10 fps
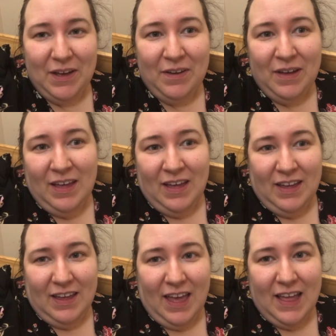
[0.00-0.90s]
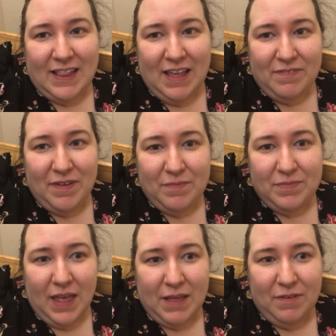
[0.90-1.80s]
so yeah they've
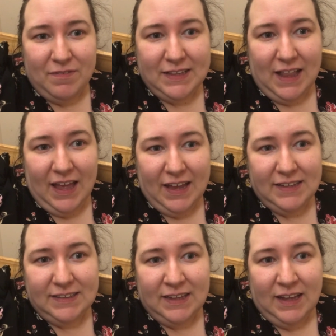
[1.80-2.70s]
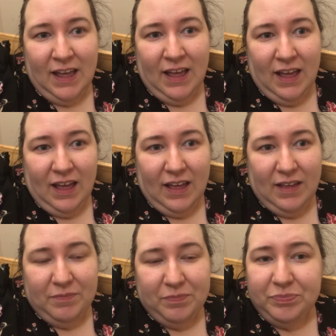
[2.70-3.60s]
um, taken off his lights
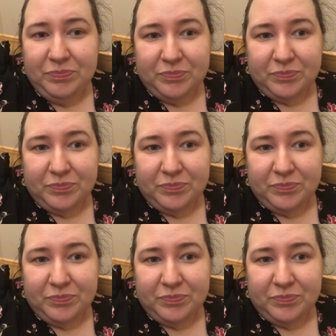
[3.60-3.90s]
um,